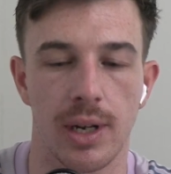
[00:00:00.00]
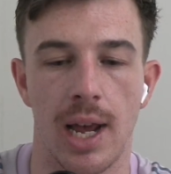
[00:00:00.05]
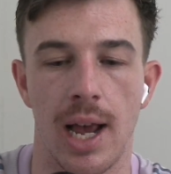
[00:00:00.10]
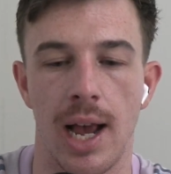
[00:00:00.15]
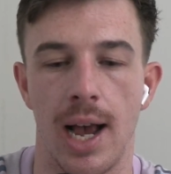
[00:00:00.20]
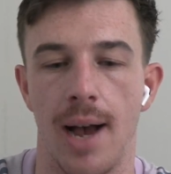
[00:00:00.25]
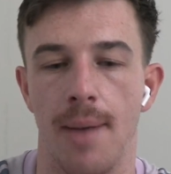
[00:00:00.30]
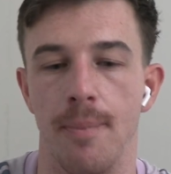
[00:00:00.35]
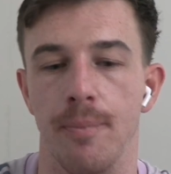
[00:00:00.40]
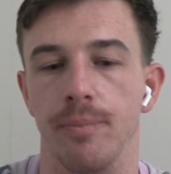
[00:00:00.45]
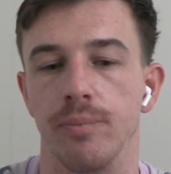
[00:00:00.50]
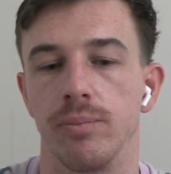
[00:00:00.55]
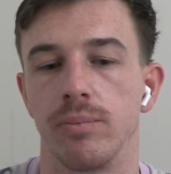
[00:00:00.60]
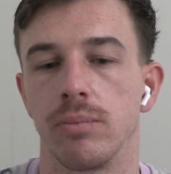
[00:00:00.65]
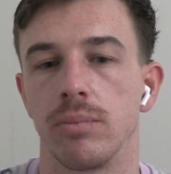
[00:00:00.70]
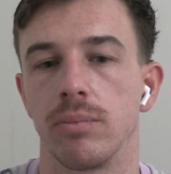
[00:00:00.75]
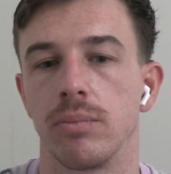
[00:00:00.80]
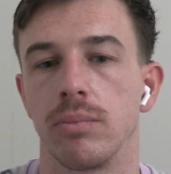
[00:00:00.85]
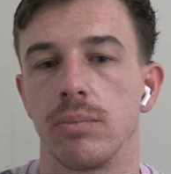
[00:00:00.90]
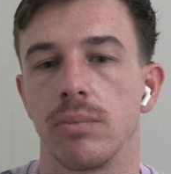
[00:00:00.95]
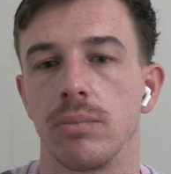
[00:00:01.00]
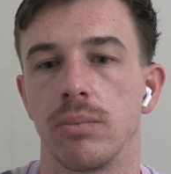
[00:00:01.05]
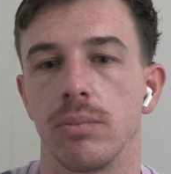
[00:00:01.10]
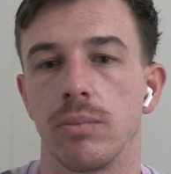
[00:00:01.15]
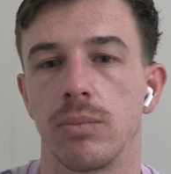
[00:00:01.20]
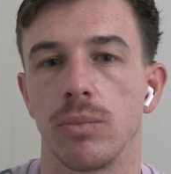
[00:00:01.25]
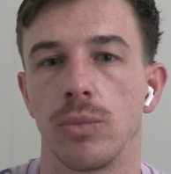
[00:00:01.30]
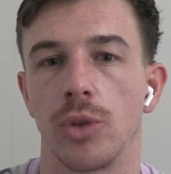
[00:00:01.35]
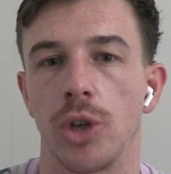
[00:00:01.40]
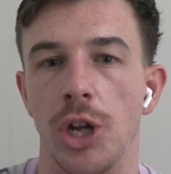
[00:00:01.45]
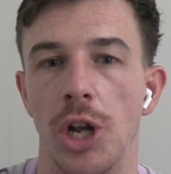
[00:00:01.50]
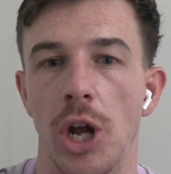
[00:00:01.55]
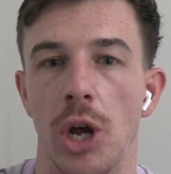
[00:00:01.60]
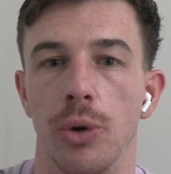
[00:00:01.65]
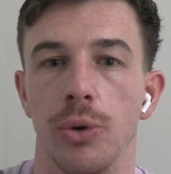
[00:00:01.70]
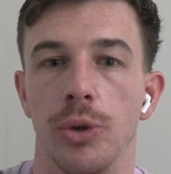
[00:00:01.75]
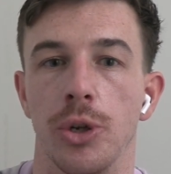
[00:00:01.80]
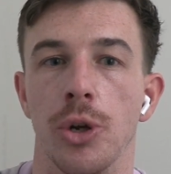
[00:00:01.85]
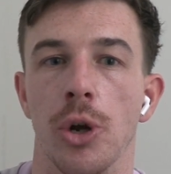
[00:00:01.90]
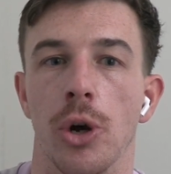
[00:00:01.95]
you're
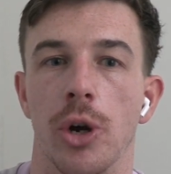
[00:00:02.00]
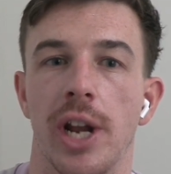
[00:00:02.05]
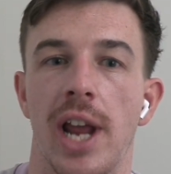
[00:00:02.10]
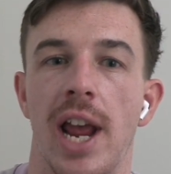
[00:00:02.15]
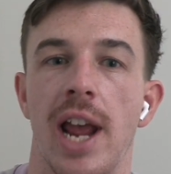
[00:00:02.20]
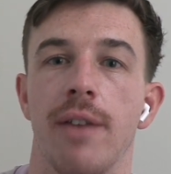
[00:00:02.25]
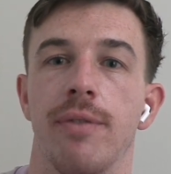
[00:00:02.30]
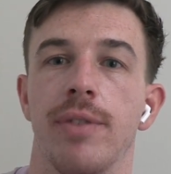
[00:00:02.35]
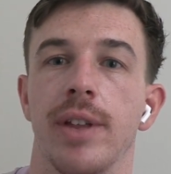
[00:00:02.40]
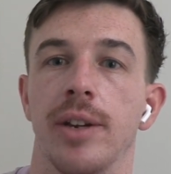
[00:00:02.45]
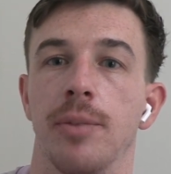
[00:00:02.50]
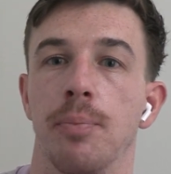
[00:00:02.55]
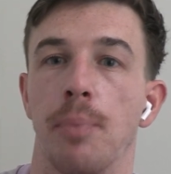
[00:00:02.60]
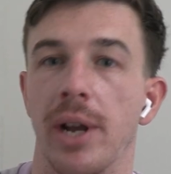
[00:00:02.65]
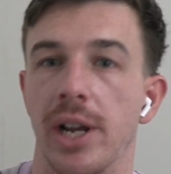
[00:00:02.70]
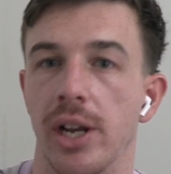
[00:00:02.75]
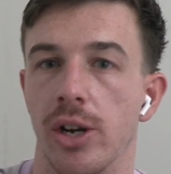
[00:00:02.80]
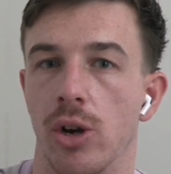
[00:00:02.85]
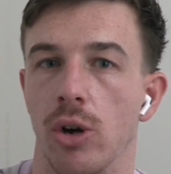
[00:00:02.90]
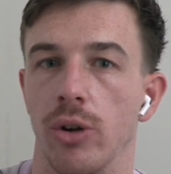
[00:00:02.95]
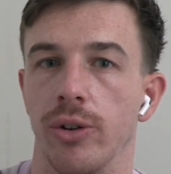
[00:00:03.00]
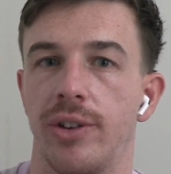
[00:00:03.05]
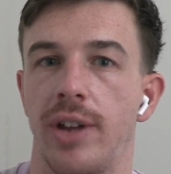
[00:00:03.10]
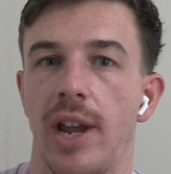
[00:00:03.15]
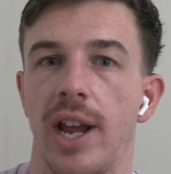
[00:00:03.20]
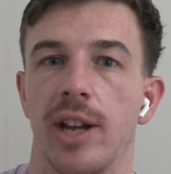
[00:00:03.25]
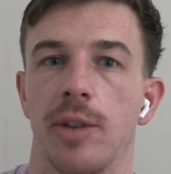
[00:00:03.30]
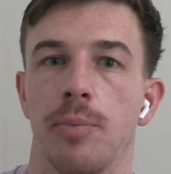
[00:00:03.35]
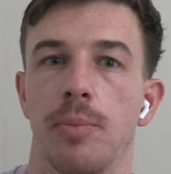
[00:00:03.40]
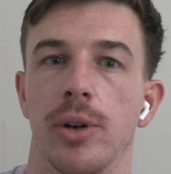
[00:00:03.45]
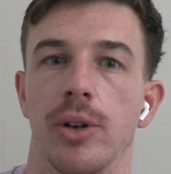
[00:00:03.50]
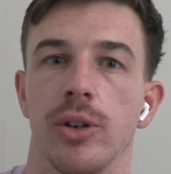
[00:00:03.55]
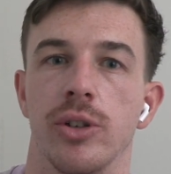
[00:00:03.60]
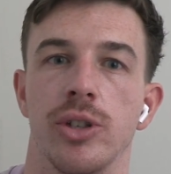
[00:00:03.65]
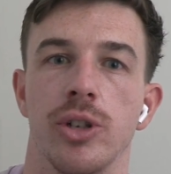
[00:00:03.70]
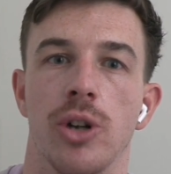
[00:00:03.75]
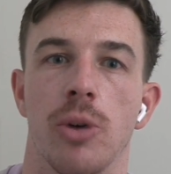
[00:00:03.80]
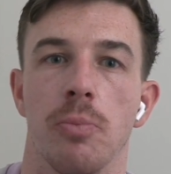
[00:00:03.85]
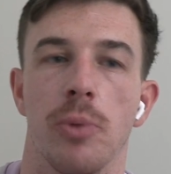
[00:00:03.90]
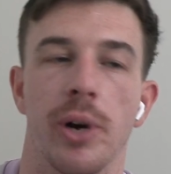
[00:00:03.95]
not going to have these bigger contacts because
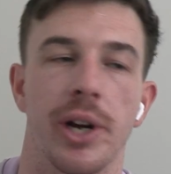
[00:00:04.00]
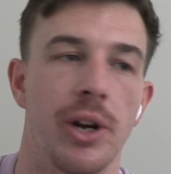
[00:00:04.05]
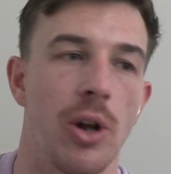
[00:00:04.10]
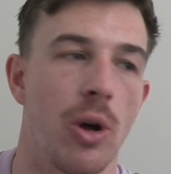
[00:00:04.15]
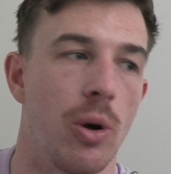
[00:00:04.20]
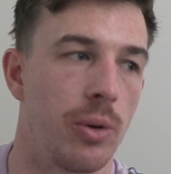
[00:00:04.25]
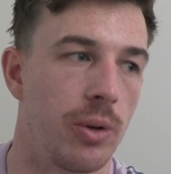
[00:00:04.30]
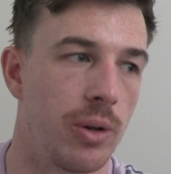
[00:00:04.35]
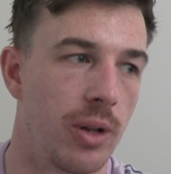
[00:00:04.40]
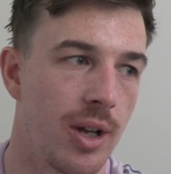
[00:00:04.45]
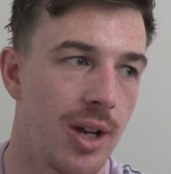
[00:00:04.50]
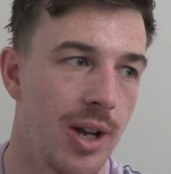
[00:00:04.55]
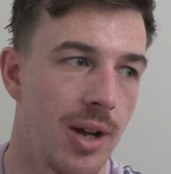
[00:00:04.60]
you're not bringing on